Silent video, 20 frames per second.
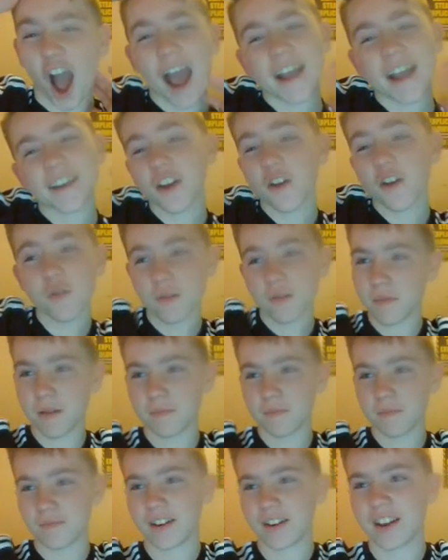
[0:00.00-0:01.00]
I don't
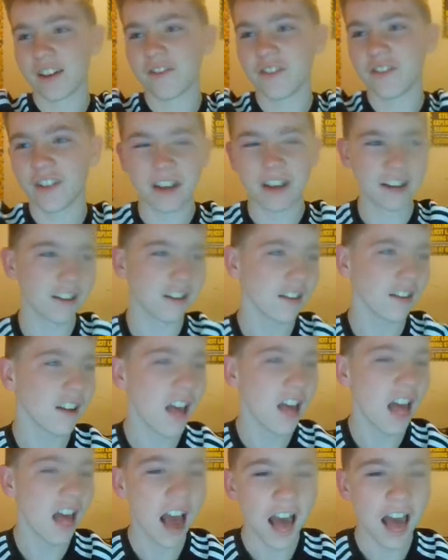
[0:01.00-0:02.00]
remember anything.
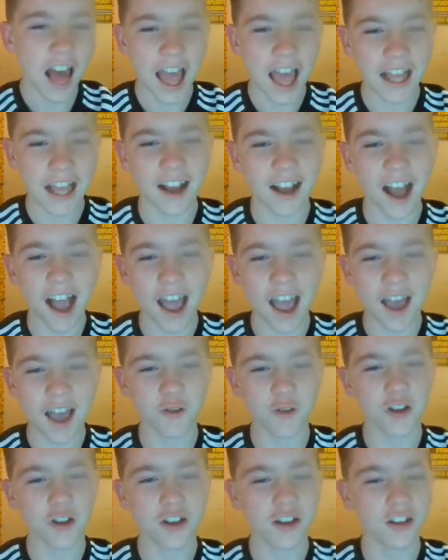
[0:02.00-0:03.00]
I
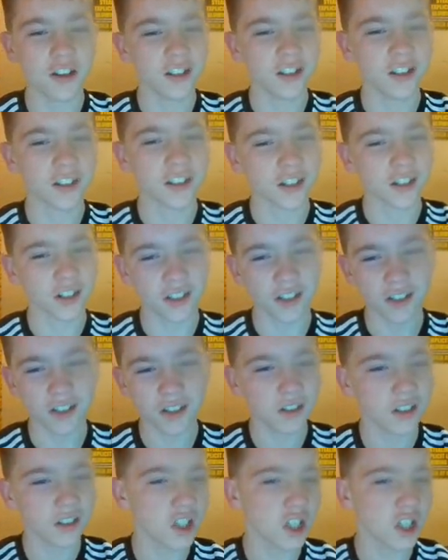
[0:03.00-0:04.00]
was
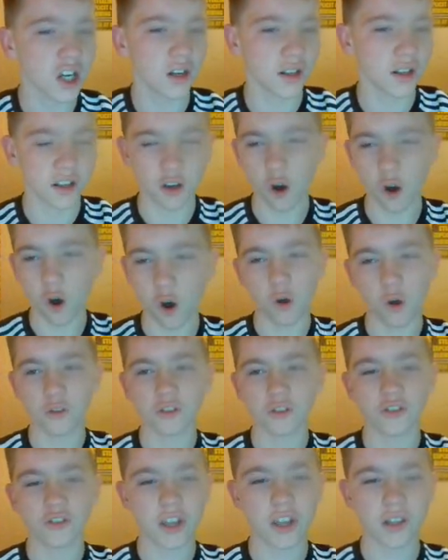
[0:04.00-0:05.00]
just chilling on
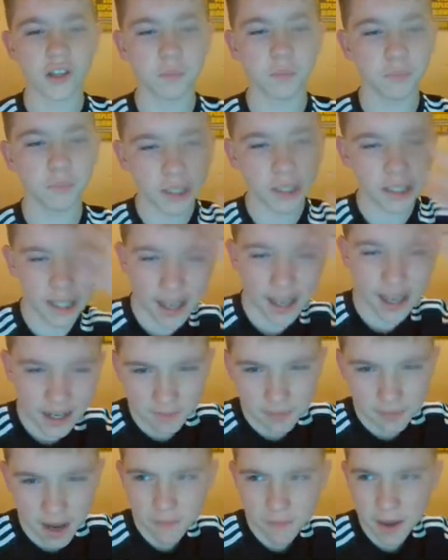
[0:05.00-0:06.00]
this
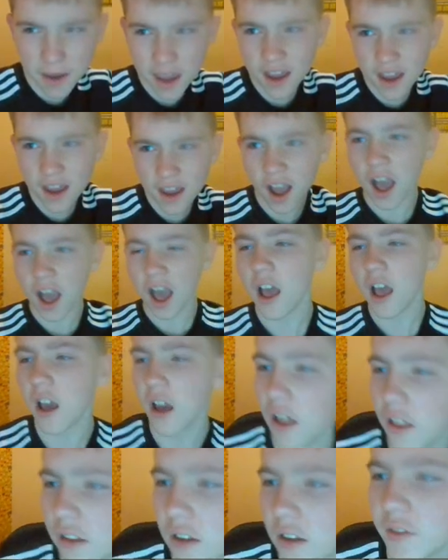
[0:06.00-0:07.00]
plane, maybe.
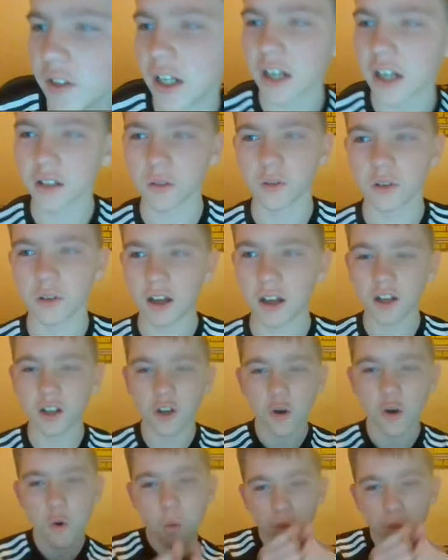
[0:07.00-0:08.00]
And then the next thing I
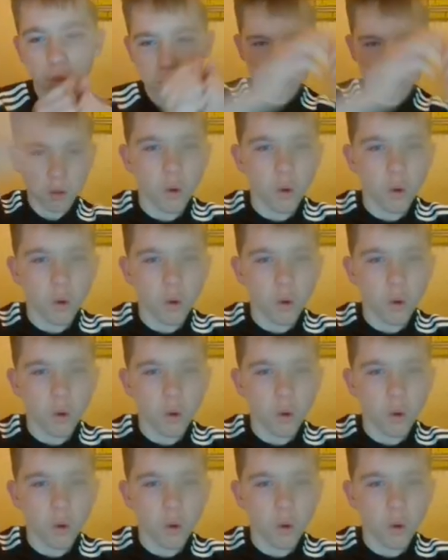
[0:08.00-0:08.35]
know,